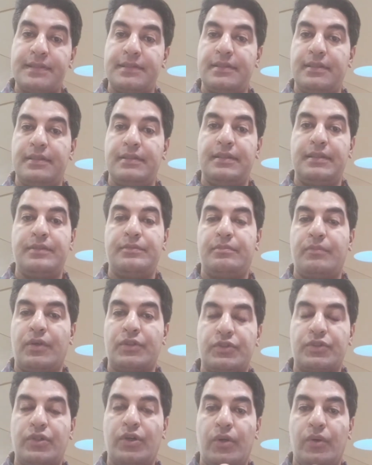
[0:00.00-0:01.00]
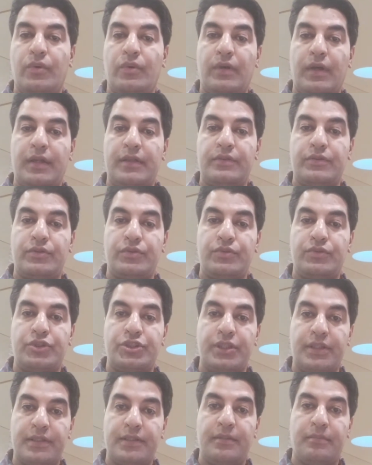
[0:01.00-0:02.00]
indeed must go and to
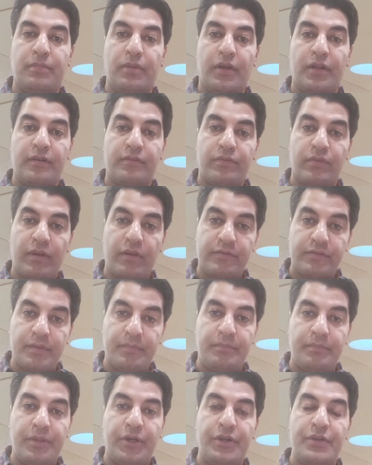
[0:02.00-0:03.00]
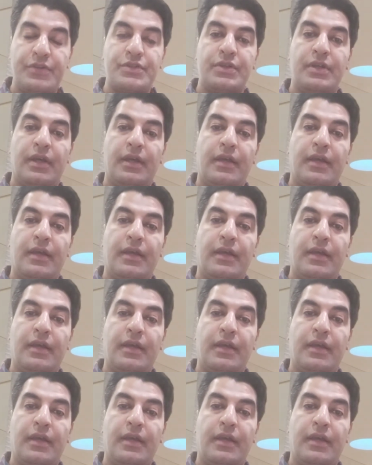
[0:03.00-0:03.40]
shed the blood of one of the birds